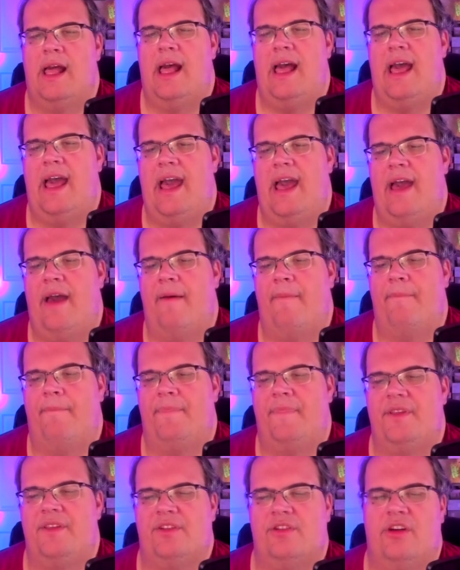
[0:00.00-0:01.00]
And
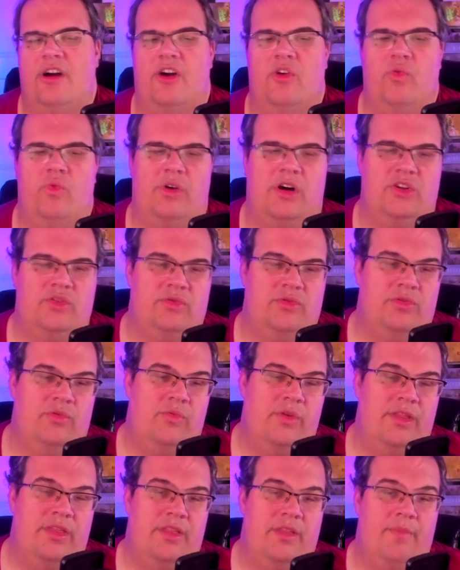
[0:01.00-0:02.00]
this card works
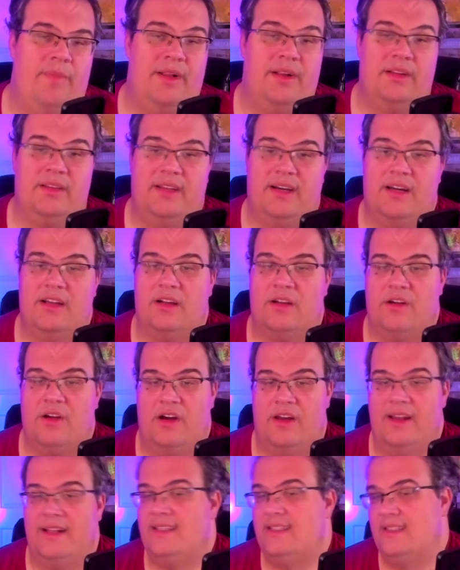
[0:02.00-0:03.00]
with the Belladonna
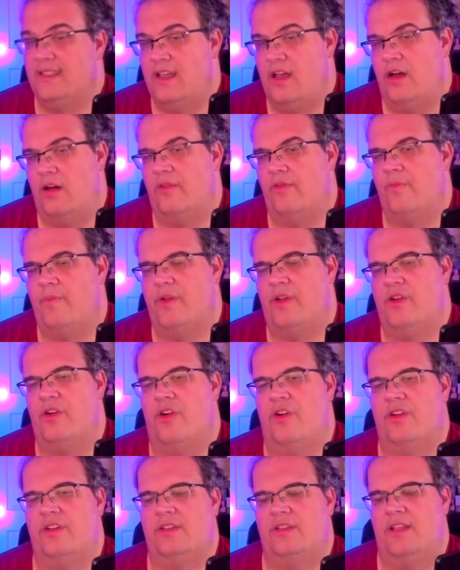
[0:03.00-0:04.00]
card itself
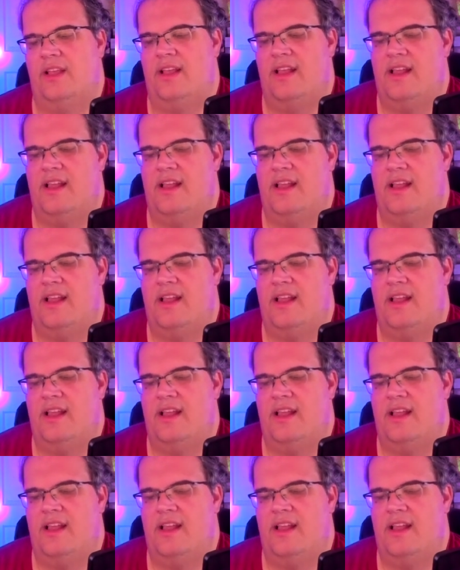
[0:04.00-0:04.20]
because